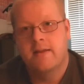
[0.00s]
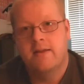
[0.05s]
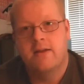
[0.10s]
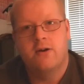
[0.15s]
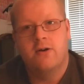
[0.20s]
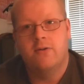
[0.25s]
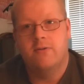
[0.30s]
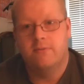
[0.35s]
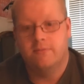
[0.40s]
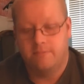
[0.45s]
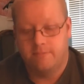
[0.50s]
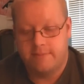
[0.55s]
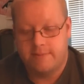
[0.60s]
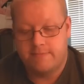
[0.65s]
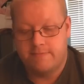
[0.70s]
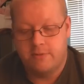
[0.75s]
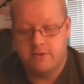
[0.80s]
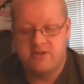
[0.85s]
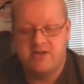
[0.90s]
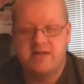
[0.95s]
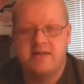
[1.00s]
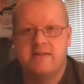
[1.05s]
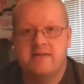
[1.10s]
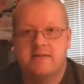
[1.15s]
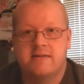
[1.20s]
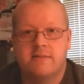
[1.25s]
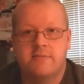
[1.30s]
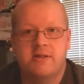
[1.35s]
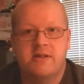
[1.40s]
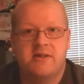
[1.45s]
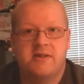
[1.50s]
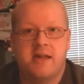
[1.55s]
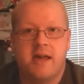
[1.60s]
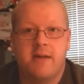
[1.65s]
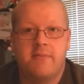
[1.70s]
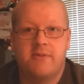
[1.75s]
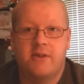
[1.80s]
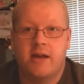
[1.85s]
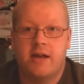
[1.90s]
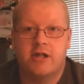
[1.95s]
you know, some of these
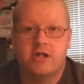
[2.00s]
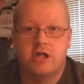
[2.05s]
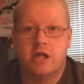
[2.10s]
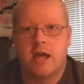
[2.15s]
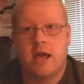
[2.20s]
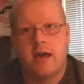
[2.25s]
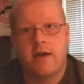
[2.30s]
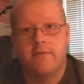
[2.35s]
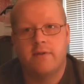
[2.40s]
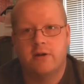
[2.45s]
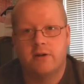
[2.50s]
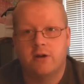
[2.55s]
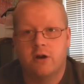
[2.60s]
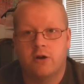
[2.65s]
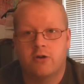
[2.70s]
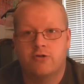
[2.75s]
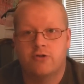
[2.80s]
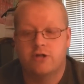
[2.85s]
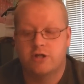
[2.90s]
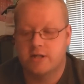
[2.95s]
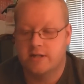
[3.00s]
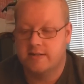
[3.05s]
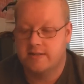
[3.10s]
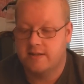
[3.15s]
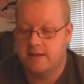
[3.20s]
games I actually have on cartridges,